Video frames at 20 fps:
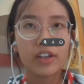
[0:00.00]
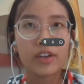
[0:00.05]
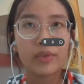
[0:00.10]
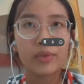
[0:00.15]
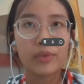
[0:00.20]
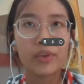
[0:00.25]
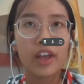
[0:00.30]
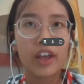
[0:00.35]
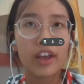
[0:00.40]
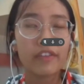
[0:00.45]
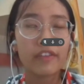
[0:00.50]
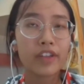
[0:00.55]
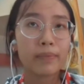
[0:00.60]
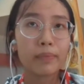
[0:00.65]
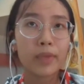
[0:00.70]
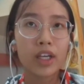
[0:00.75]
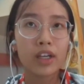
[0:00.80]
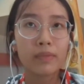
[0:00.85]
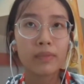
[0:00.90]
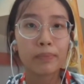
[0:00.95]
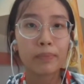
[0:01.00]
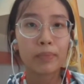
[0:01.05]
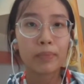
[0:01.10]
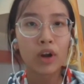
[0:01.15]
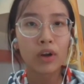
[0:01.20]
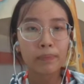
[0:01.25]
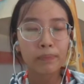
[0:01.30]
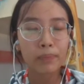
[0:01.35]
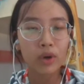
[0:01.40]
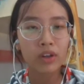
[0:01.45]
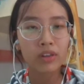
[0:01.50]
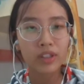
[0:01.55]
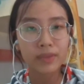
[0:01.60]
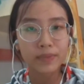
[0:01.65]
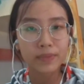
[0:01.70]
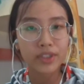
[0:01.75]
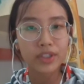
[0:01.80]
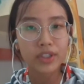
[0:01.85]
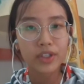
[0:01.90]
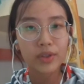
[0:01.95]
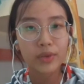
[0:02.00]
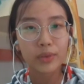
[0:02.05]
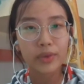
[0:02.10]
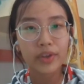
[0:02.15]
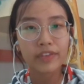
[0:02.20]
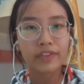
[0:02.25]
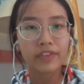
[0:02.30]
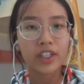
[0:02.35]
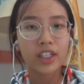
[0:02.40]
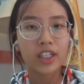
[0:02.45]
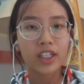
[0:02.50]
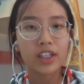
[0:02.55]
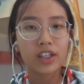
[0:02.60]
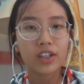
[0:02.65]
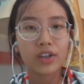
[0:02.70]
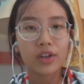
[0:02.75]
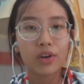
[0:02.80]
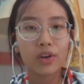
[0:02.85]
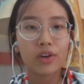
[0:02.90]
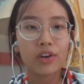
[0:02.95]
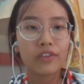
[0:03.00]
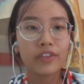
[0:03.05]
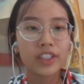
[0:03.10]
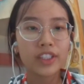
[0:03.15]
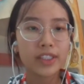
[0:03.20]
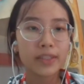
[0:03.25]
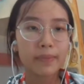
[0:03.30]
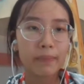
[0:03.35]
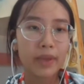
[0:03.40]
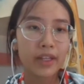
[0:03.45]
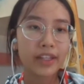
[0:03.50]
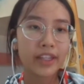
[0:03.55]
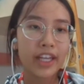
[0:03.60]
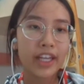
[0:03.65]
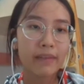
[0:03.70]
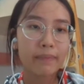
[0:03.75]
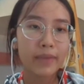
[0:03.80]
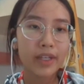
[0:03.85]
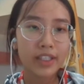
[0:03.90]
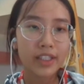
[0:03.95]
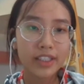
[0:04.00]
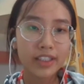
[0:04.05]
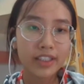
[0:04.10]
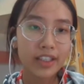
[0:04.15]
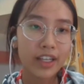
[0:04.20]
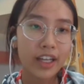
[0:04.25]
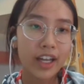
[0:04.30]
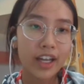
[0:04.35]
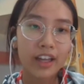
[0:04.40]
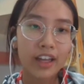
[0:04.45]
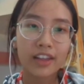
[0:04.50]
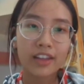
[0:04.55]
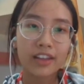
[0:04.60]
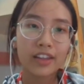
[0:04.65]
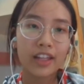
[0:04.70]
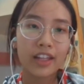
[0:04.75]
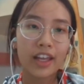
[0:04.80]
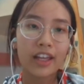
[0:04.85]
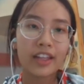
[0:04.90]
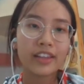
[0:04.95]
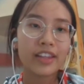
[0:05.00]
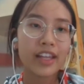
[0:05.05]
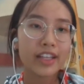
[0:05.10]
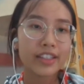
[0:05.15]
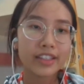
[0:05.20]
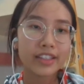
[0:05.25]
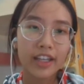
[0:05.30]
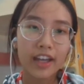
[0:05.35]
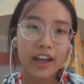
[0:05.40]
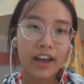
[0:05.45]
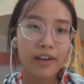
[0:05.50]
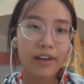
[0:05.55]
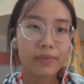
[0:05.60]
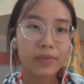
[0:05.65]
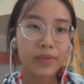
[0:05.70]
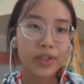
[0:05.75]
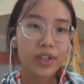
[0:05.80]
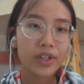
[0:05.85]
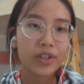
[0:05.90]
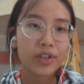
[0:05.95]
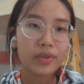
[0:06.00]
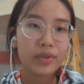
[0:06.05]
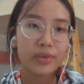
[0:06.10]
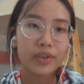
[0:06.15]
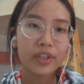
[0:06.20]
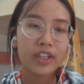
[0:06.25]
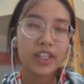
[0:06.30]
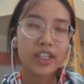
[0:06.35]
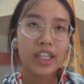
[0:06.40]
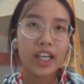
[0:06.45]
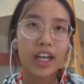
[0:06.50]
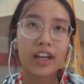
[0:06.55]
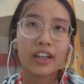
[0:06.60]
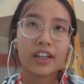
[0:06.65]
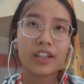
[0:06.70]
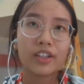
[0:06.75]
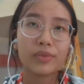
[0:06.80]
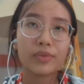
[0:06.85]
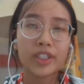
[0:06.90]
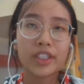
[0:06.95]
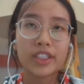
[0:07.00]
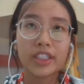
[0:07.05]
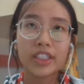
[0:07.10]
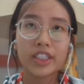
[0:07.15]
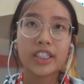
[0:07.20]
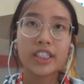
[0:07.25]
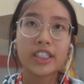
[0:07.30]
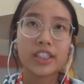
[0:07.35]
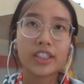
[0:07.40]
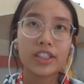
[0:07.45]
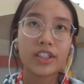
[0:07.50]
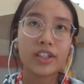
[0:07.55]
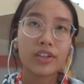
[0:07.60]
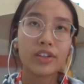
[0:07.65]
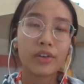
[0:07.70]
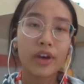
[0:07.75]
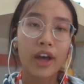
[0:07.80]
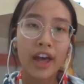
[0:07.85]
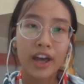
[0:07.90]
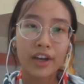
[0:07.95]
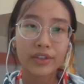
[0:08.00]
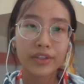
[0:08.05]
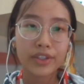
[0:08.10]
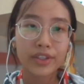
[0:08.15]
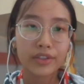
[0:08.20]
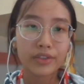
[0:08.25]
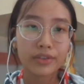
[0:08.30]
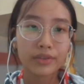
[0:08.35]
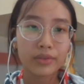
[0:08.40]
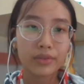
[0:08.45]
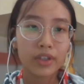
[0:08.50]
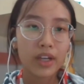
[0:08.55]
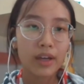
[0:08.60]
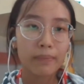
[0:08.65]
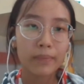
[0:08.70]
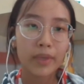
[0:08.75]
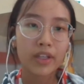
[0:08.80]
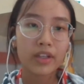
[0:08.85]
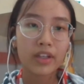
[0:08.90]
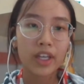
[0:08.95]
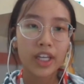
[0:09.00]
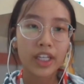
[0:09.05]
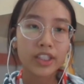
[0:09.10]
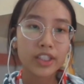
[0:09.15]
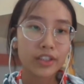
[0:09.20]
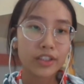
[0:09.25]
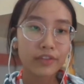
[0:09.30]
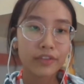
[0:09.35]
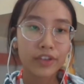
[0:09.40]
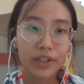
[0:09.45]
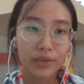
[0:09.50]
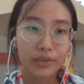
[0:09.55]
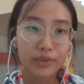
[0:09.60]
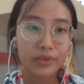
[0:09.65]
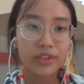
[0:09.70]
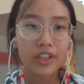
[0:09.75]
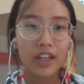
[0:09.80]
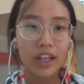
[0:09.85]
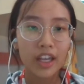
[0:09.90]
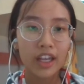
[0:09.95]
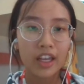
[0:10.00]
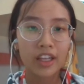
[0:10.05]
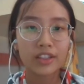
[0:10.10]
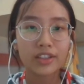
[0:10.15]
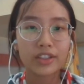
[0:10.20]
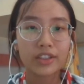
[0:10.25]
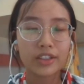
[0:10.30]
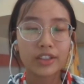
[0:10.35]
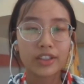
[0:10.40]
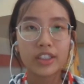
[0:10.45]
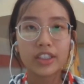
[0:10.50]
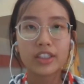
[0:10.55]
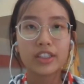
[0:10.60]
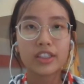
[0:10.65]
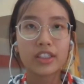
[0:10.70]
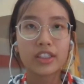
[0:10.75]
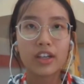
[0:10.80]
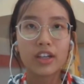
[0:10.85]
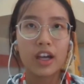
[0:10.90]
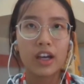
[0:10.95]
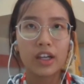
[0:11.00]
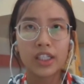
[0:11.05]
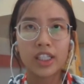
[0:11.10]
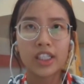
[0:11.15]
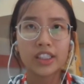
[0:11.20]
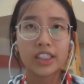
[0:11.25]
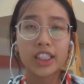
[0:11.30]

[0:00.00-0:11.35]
we had a big problem with the COVID pandemic. And at that time, we couldn't go out to interviews and couldn't. The